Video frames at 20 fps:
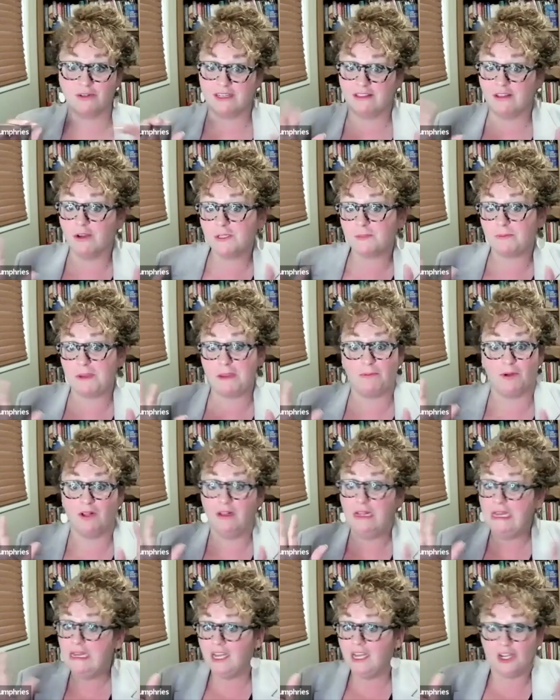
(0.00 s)
And those
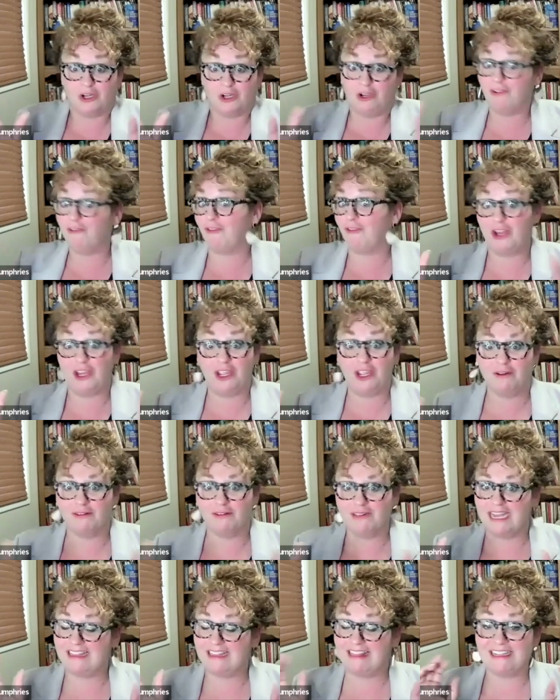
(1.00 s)
people, good for you.
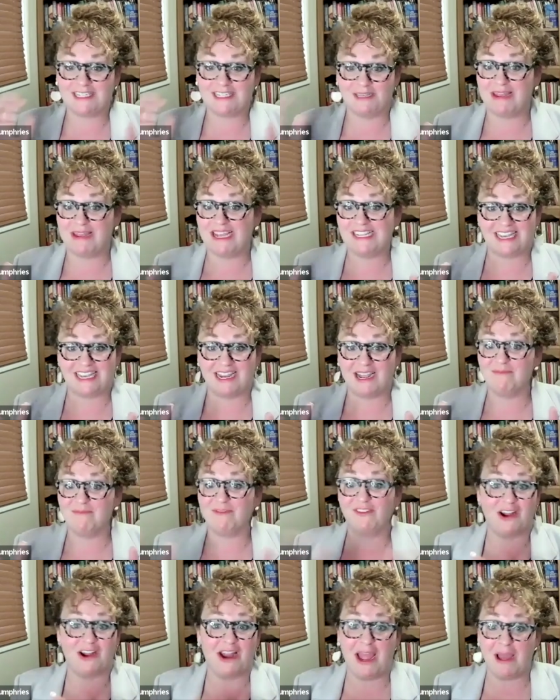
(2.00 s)
Like, that's amazing. I'm
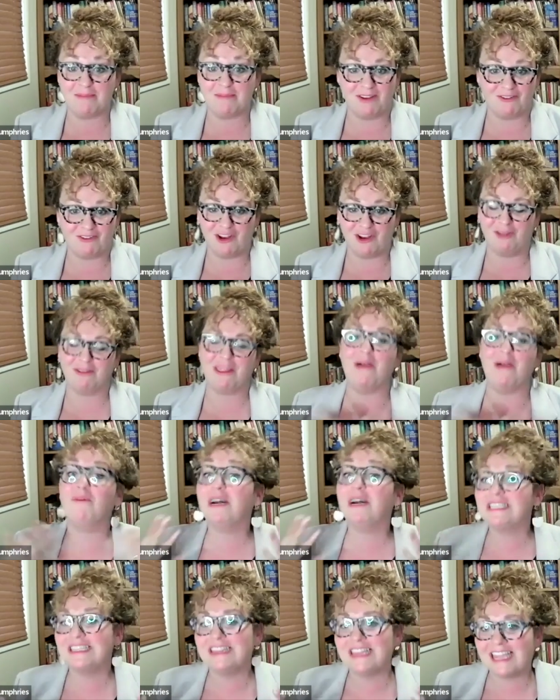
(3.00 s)
very happy for you. That
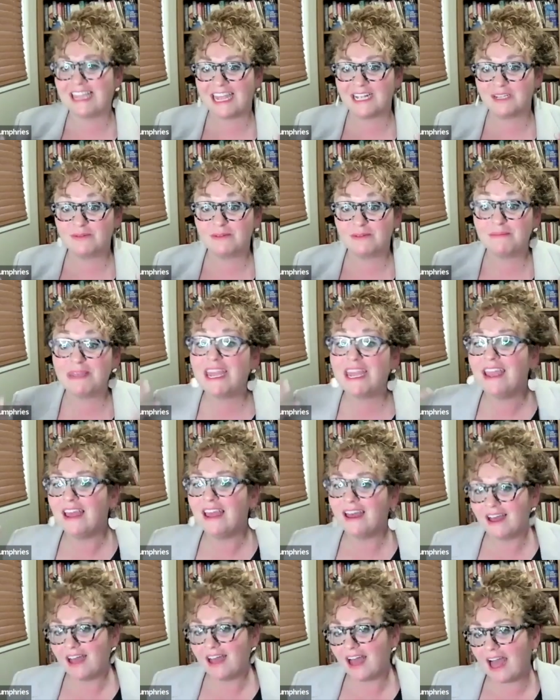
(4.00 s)
wasn't the case with me.
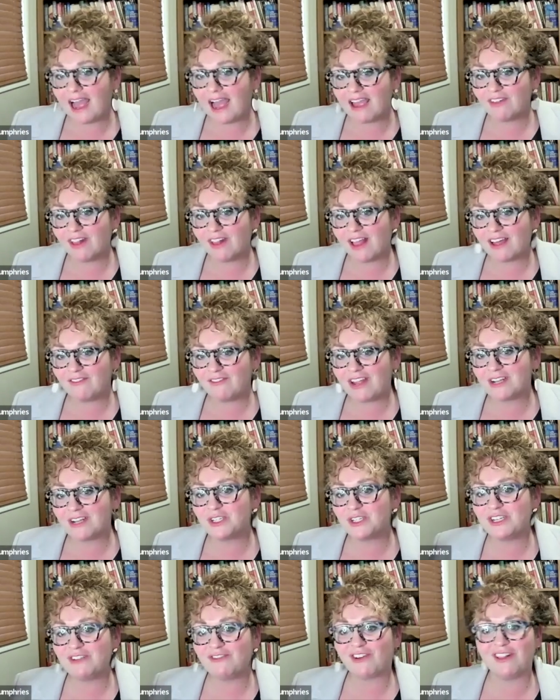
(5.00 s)
I have a lot of
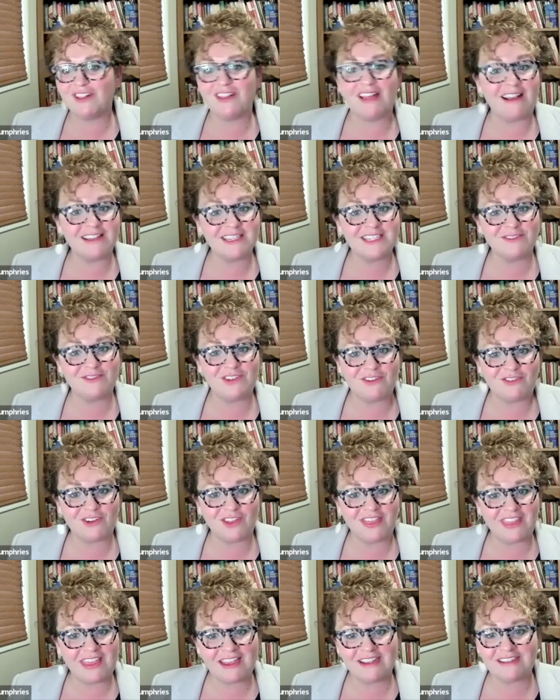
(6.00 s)
energy for lots of
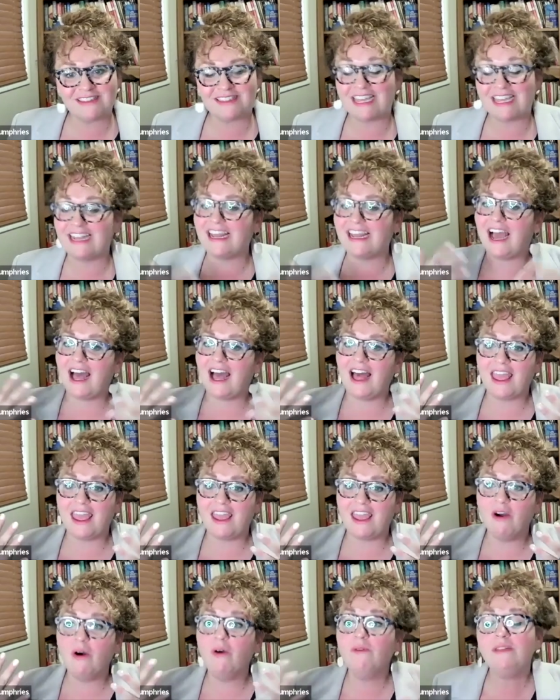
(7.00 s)
different things. And I
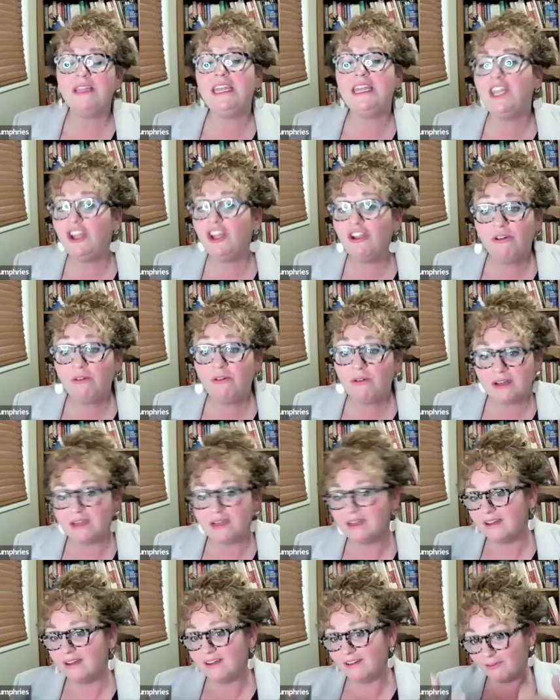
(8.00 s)
only knew
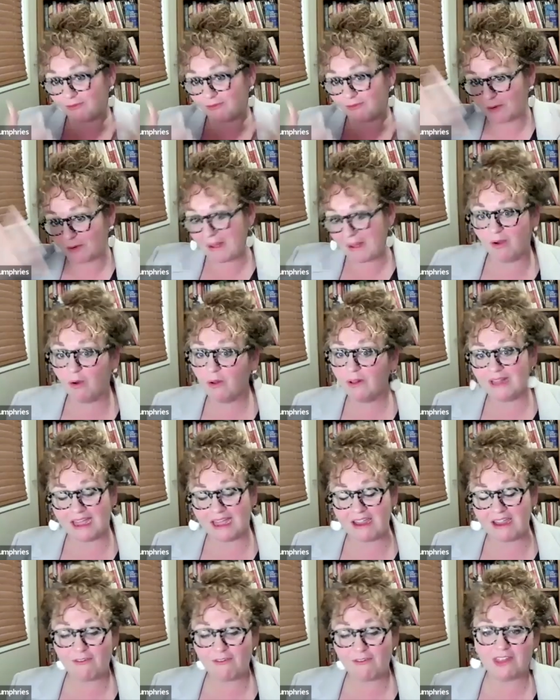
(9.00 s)
for my whole
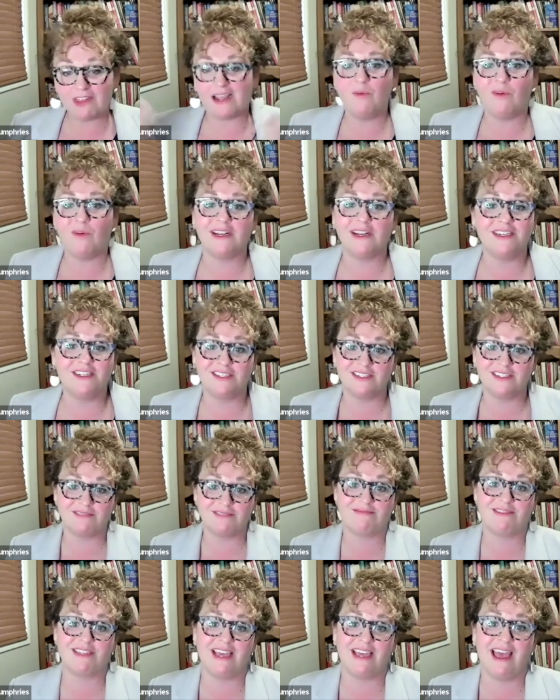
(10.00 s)
life that I wanted
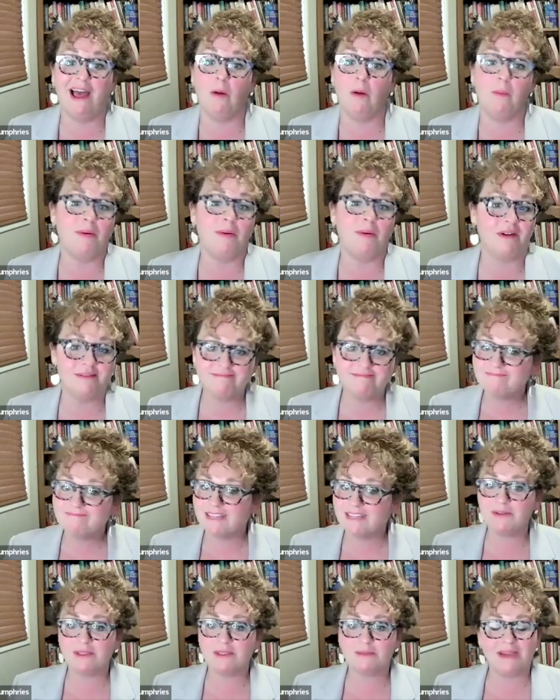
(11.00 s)
to help.
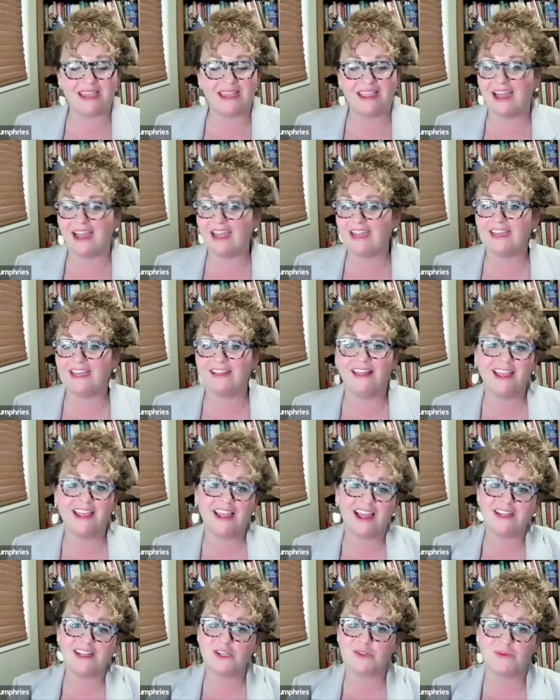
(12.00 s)
That was my guiding. Like,
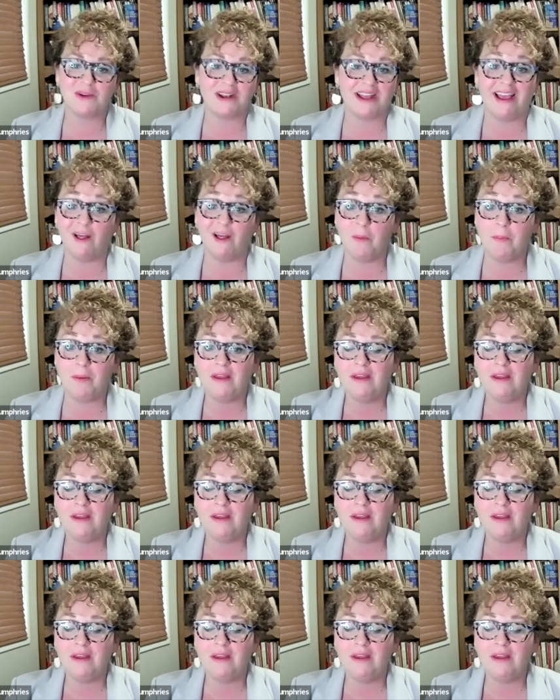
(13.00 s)
I just want to help.